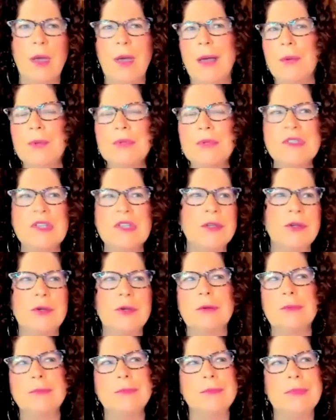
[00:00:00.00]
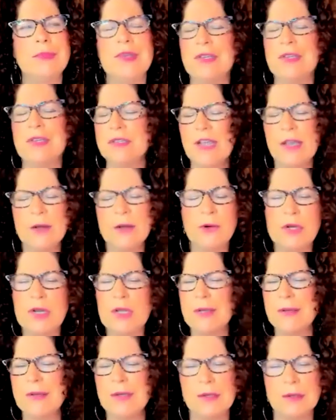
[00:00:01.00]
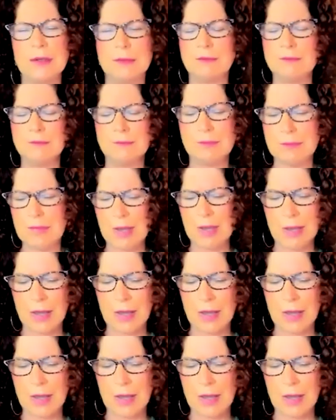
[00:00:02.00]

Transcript: I would say your integrity and